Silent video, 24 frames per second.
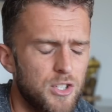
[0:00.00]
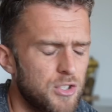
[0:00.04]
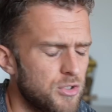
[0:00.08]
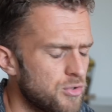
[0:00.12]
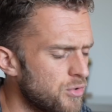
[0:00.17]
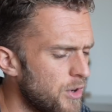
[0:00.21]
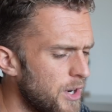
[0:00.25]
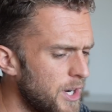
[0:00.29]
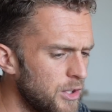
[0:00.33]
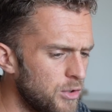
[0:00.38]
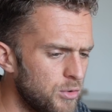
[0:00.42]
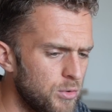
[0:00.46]

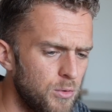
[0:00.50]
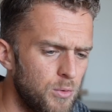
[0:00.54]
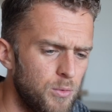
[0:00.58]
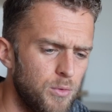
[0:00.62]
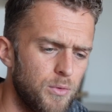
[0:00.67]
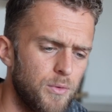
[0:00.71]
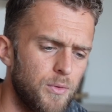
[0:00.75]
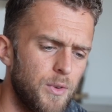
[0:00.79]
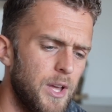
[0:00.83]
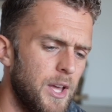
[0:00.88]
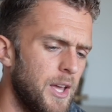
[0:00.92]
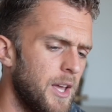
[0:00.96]
Try to
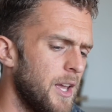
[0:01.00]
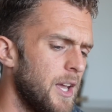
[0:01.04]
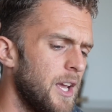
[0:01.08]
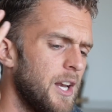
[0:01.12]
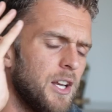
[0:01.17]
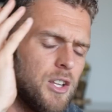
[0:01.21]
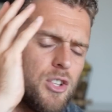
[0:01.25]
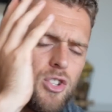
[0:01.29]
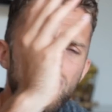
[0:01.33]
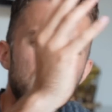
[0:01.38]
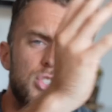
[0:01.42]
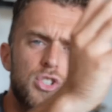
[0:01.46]
hit
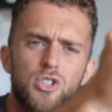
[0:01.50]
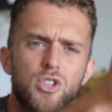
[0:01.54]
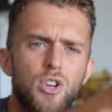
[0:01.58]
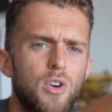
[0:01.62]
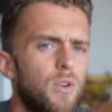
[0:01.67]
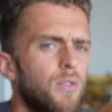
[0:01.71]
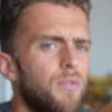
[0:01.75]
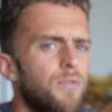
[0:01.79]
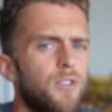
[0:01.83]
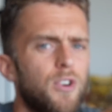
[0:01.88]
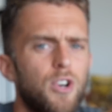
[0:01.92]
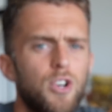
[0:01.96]
it
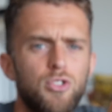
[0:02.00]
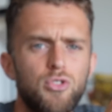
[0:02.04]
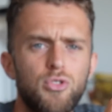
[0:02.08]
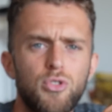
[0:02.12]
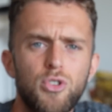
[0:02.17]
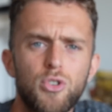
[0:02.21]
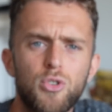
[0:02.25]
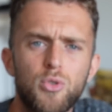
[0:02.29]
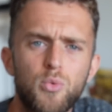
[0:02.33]
so far to your